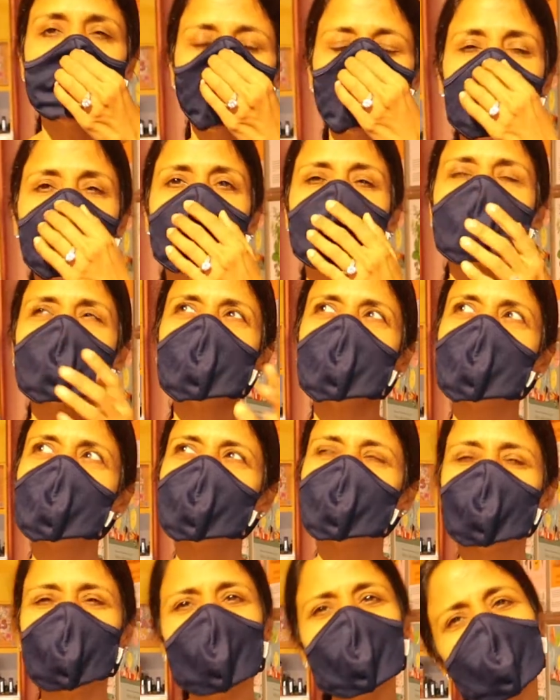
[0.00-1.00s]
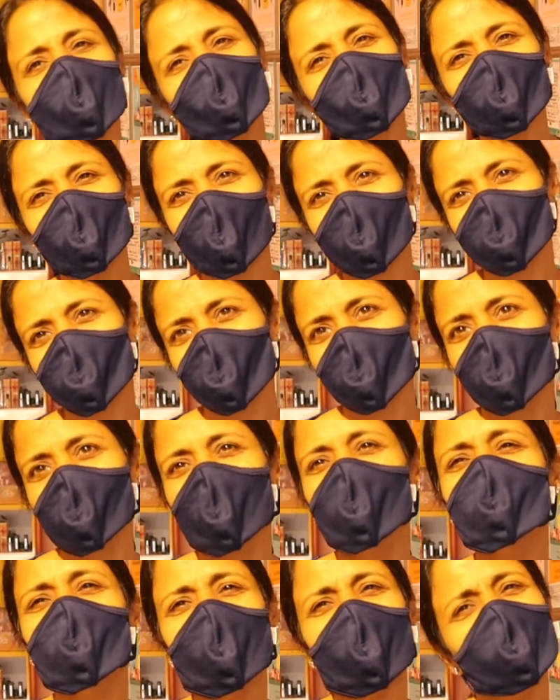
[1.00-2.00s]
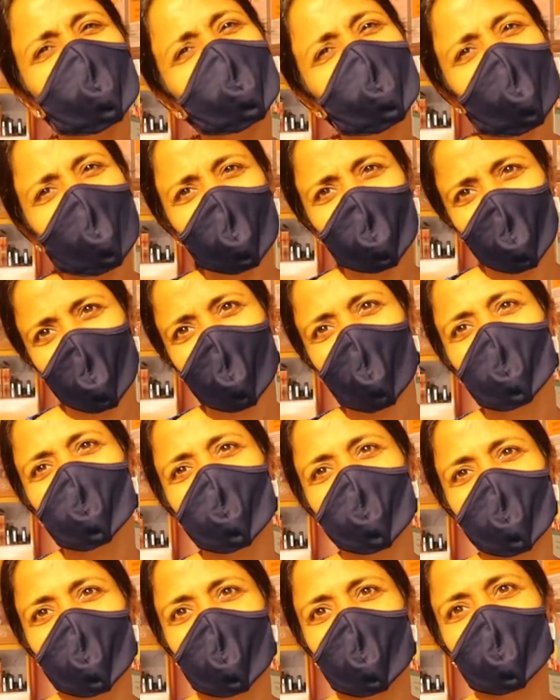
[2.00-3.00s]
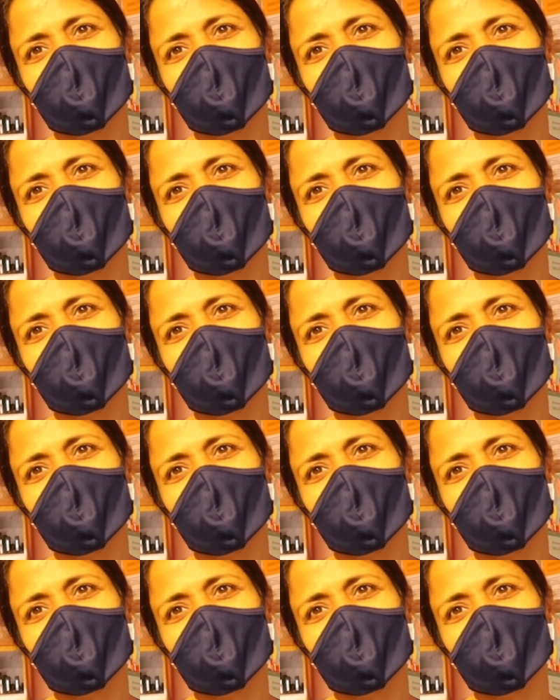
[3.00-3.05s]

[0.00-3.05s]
But fun educational, edutainment, I would say.